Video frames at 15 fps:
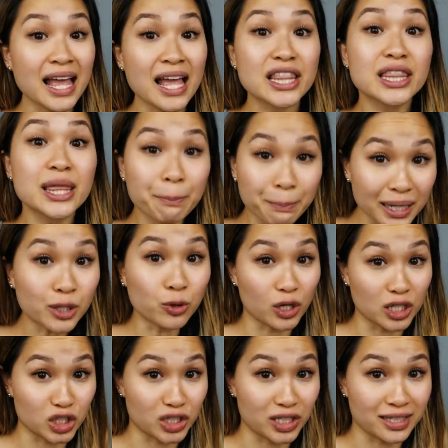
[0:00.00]
The big
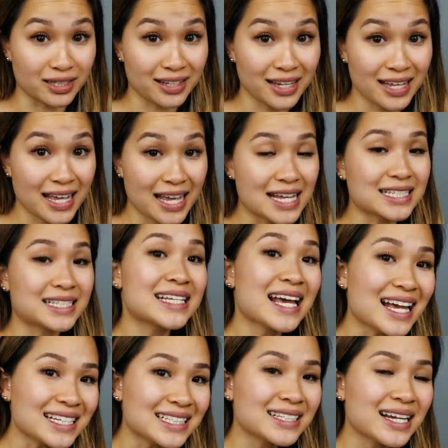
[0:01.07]
question, is the
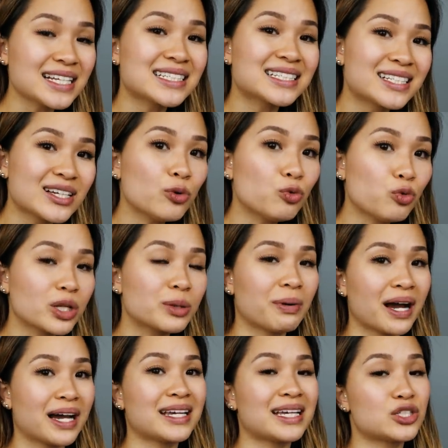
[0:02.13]
S9 still worth
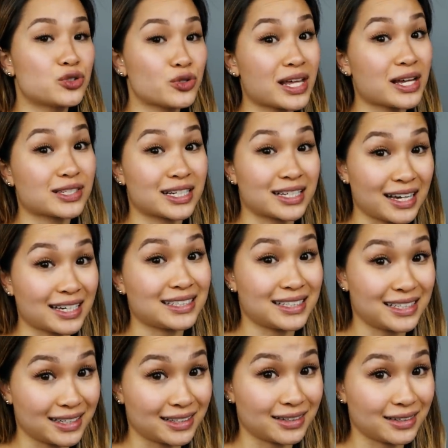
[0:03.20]
buying in
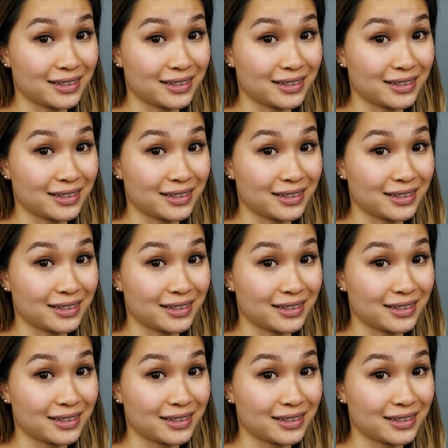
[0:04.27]
2019?